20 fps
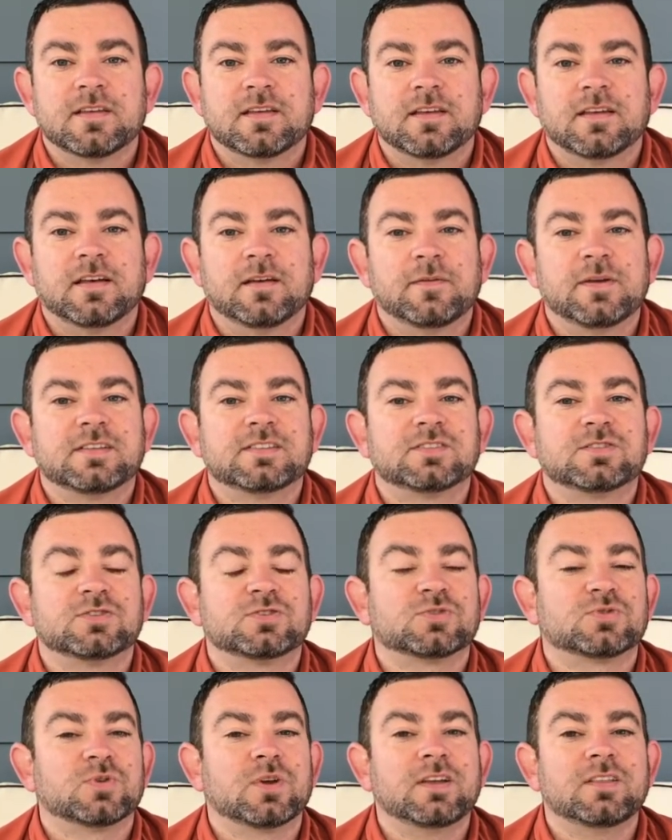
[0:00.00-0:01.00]
It's the
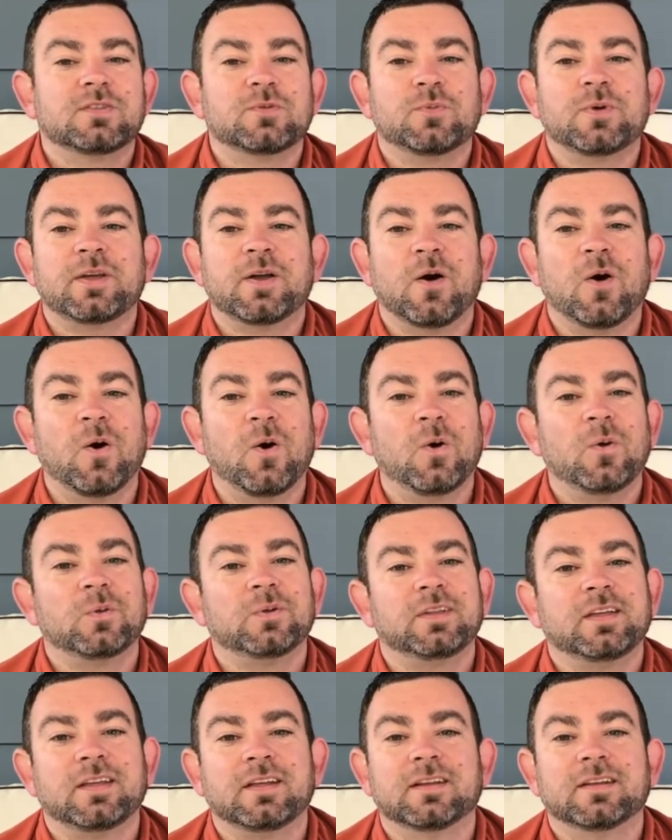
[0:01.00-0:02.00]
strength that we all
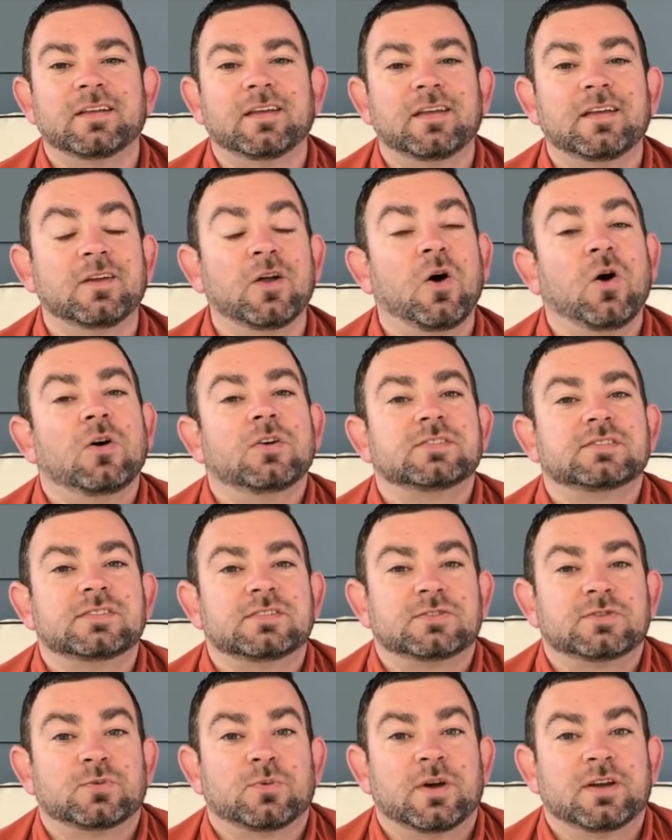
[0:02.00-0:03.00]
need in all
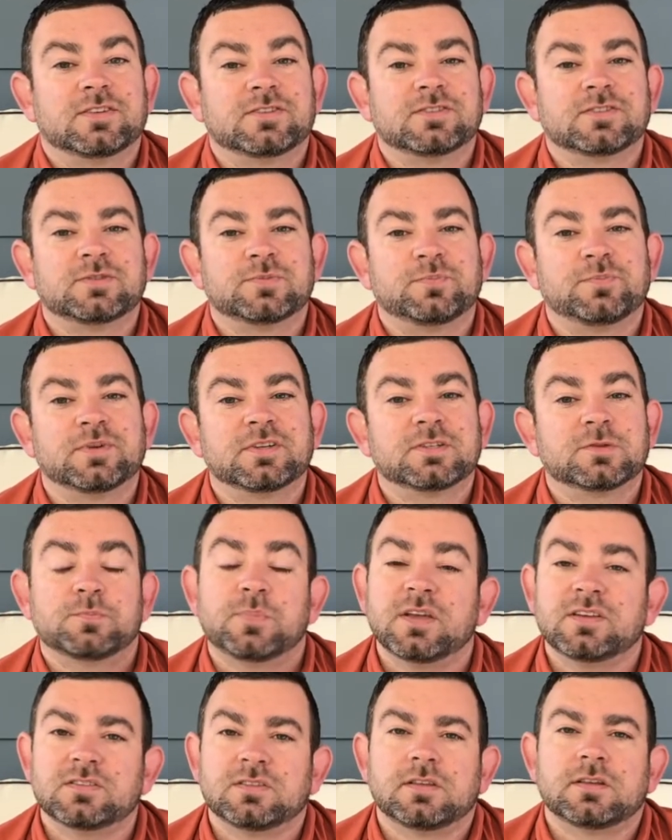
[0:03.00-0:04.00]
situations, but
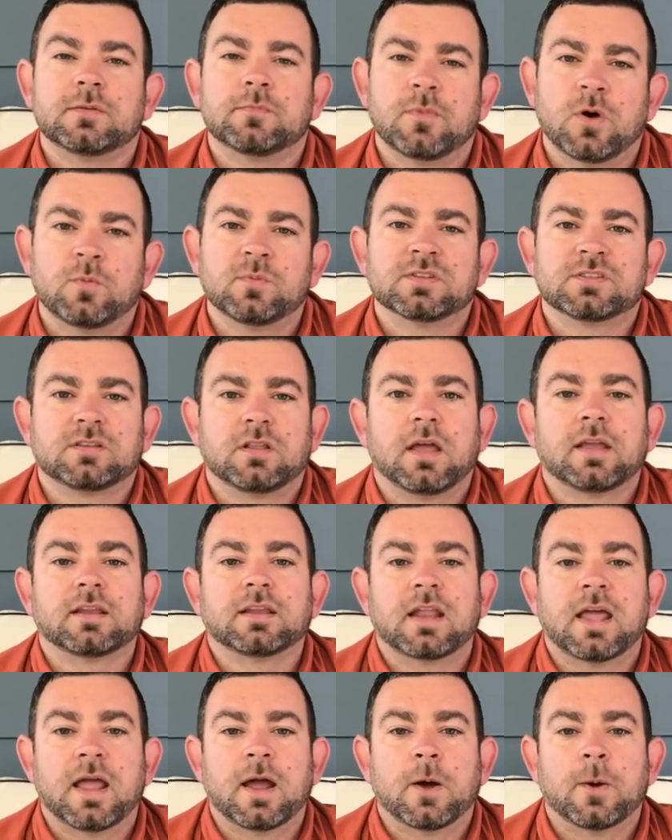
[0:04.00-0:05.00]
especially in moments like
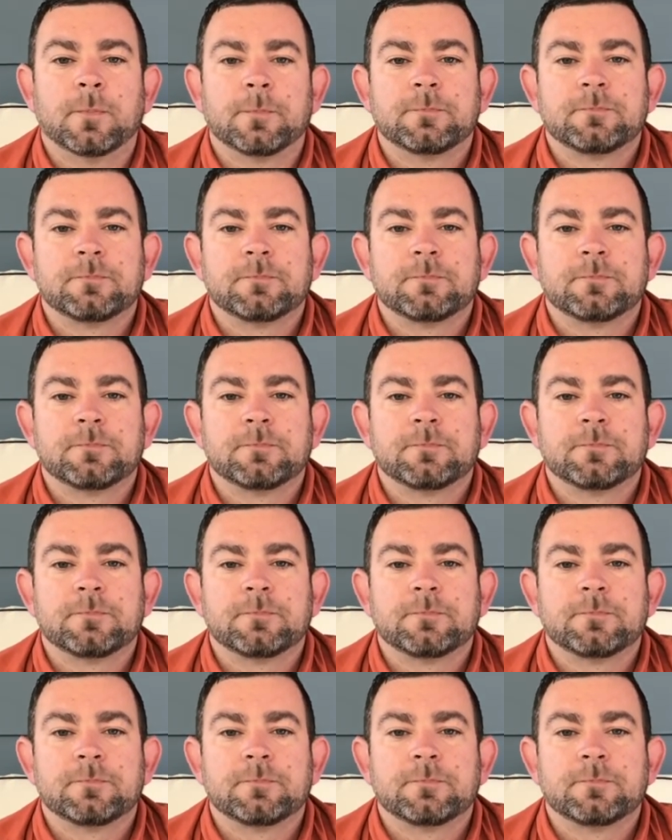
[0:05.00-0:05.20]
now.